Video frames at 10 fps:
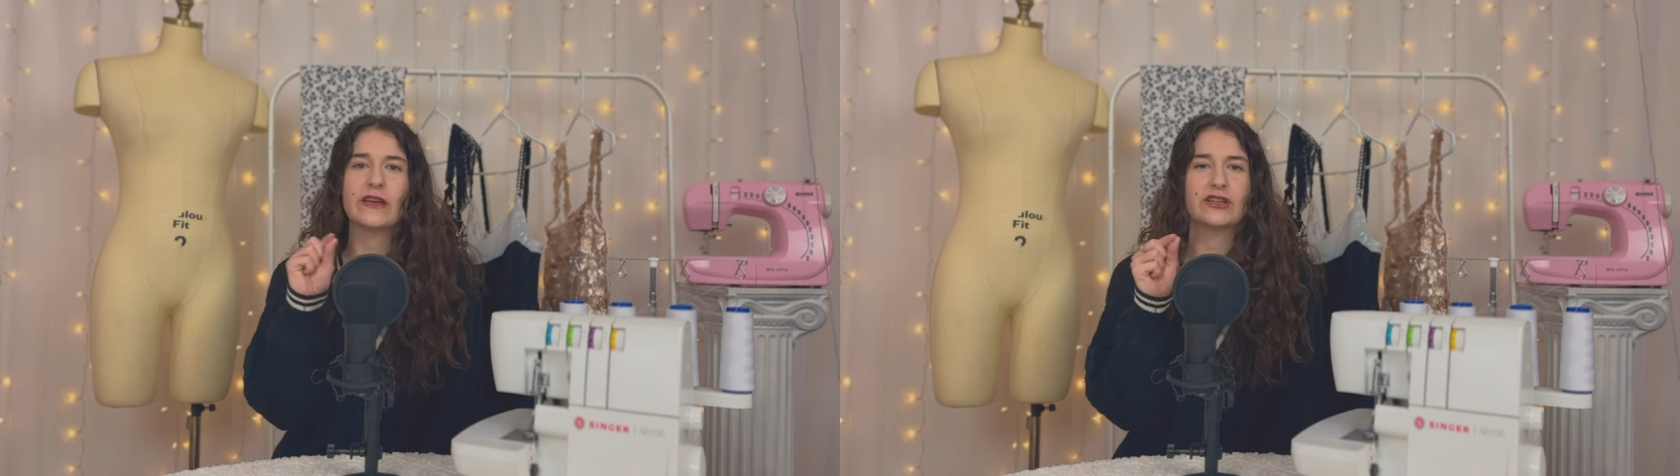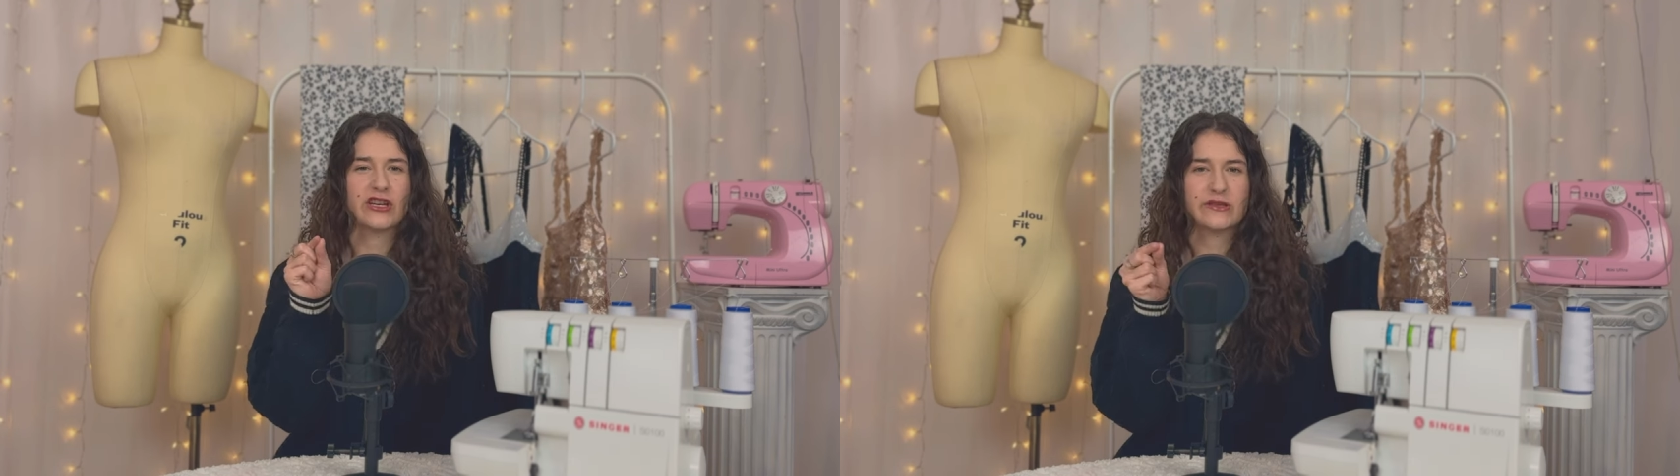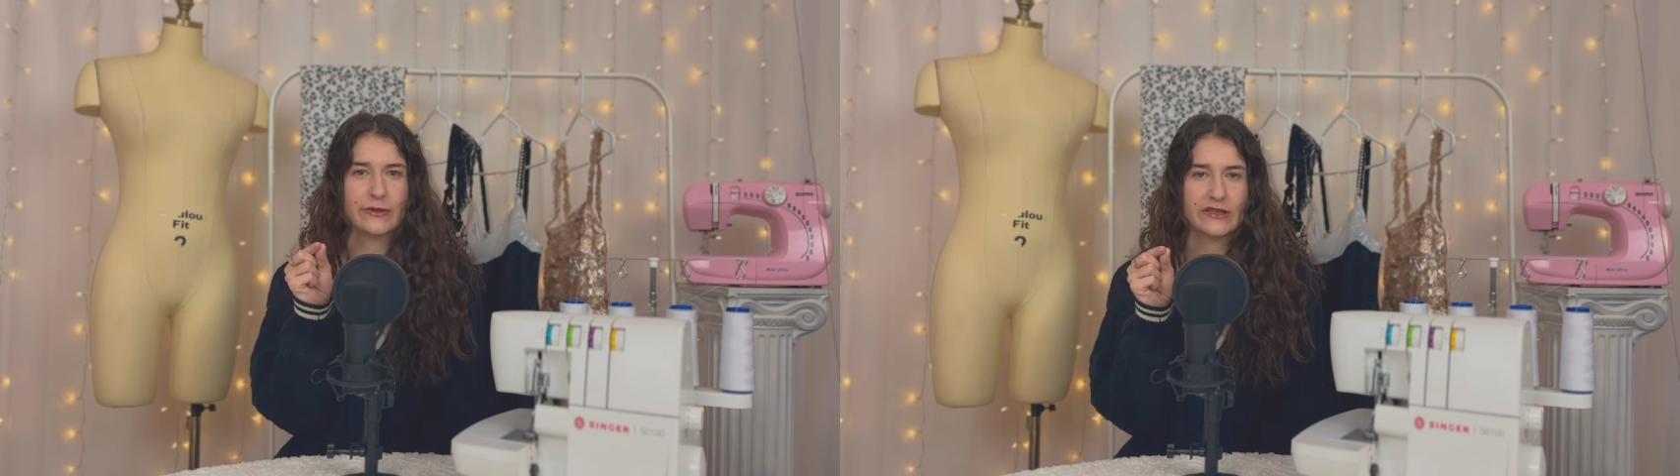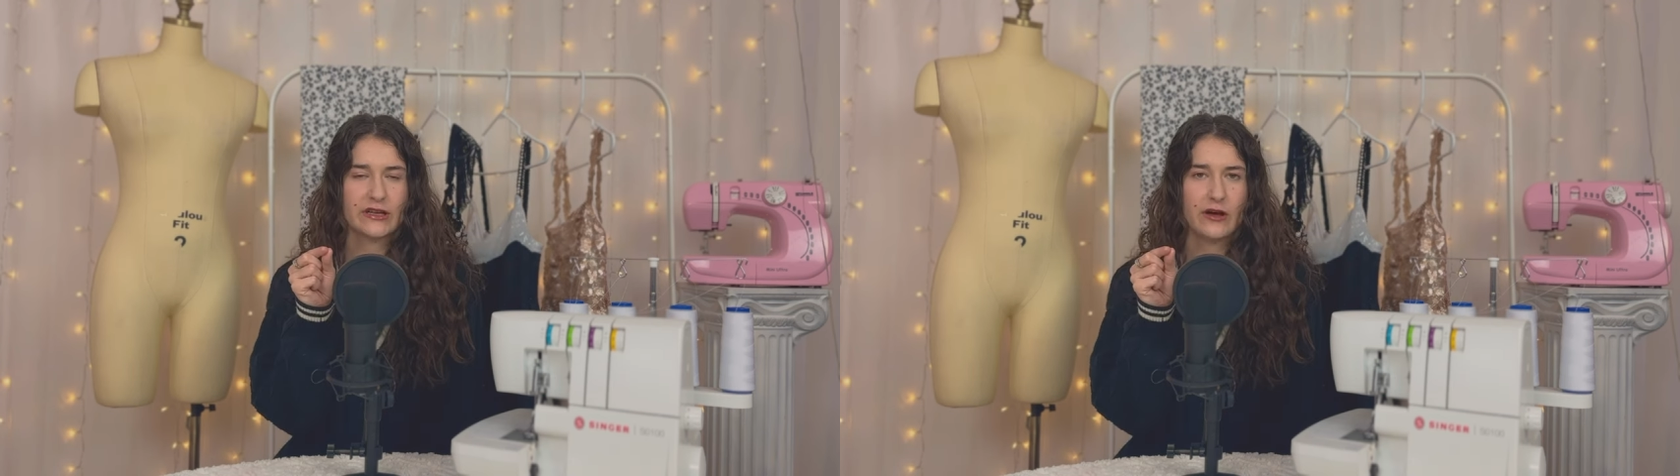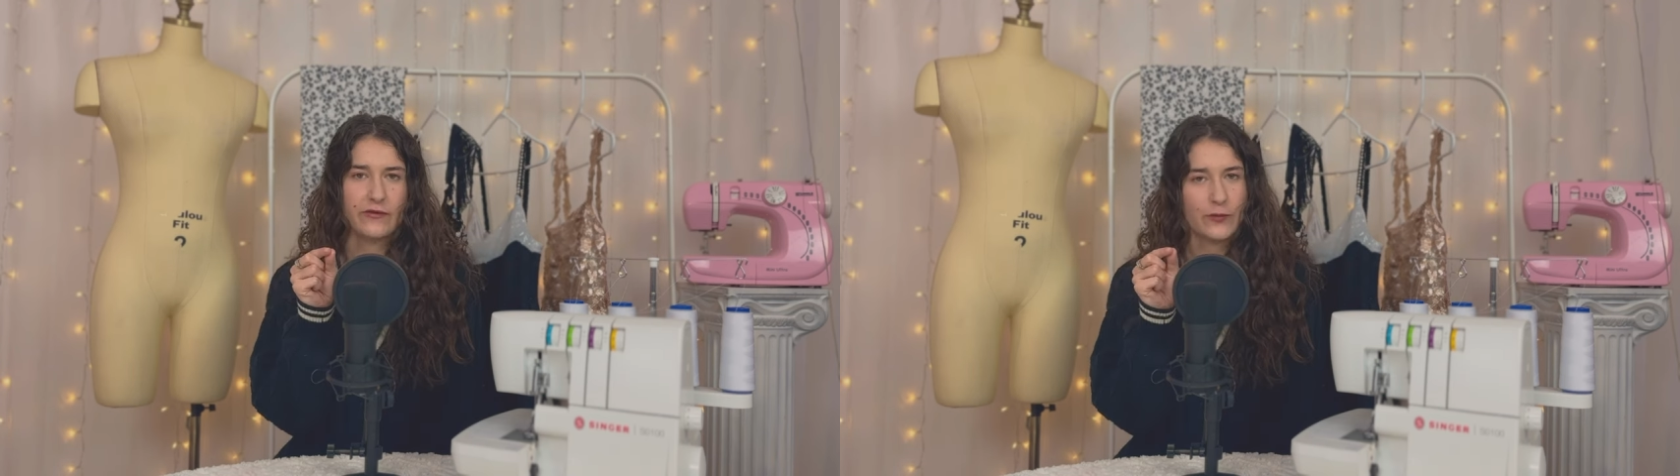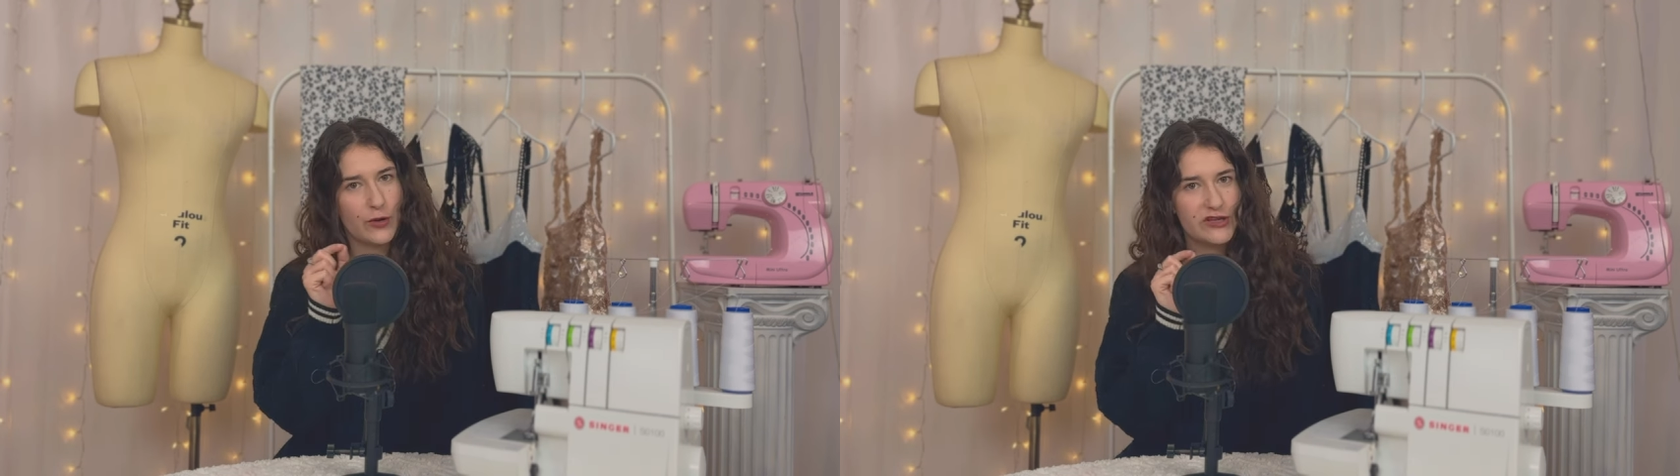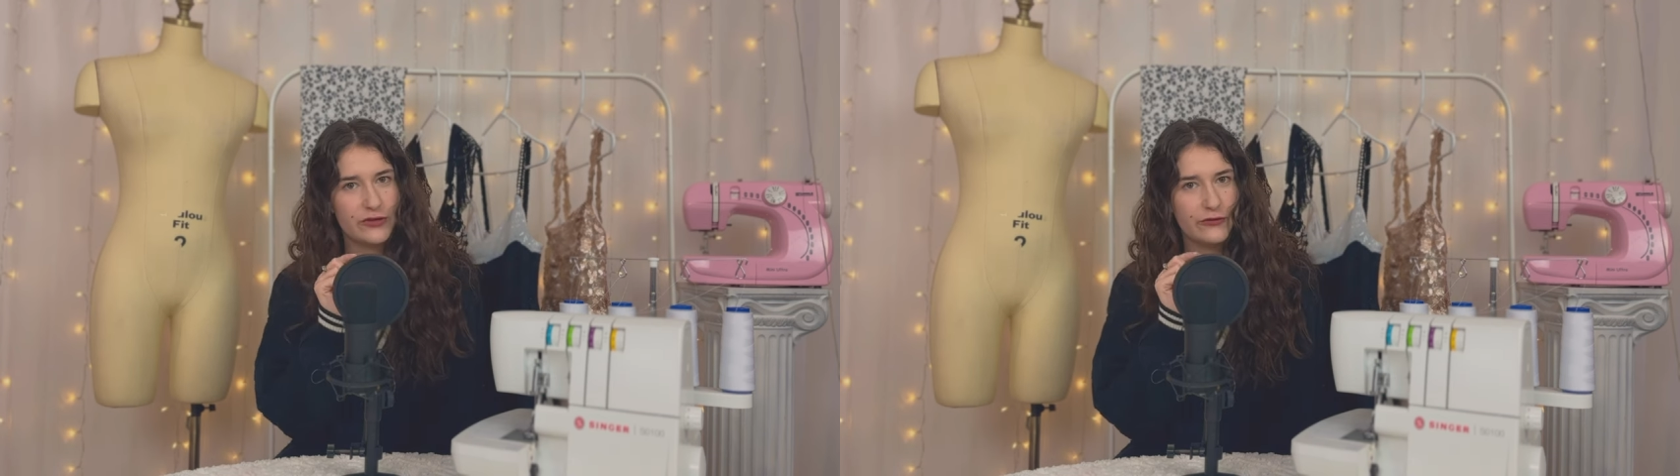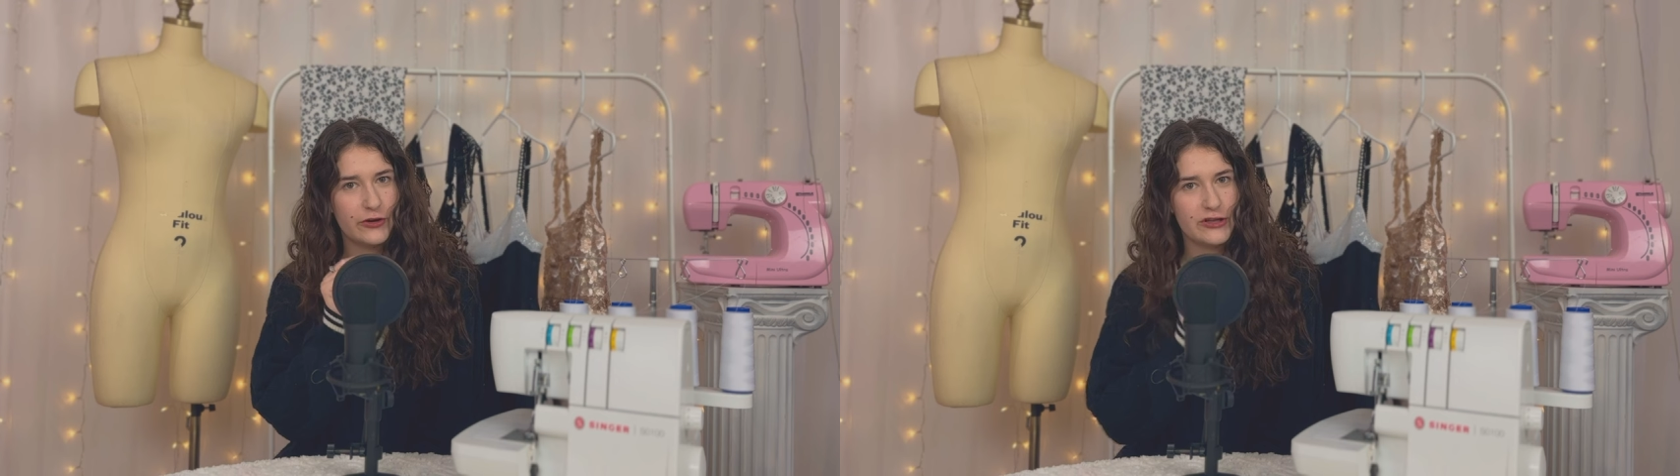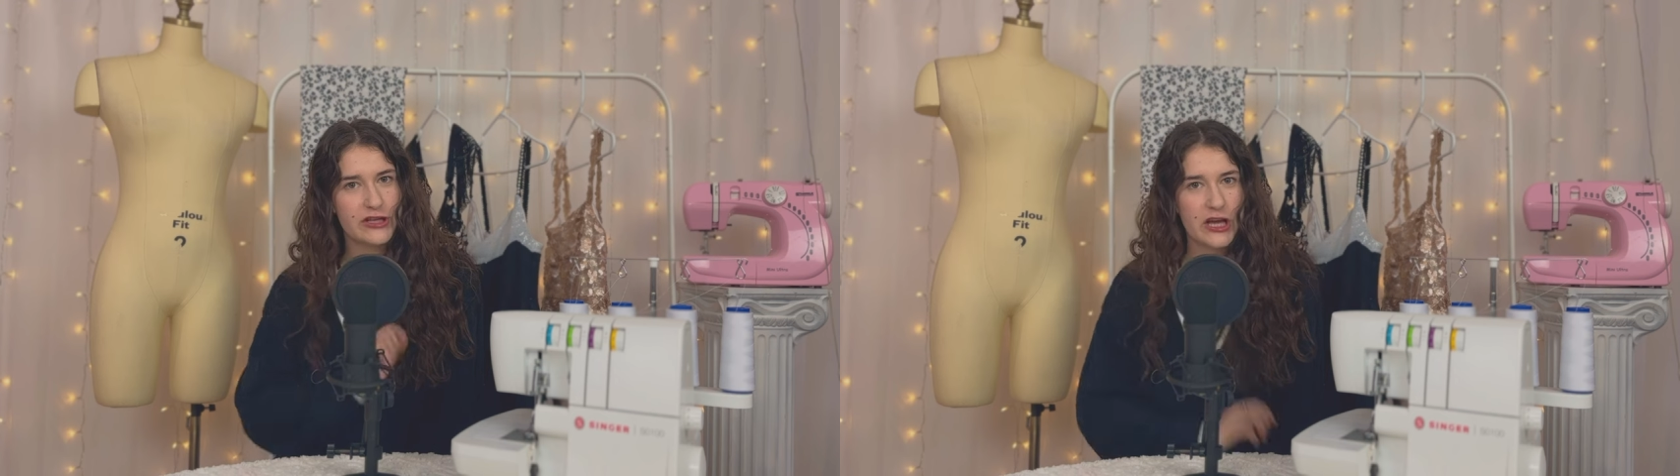adjustment of the presser foot,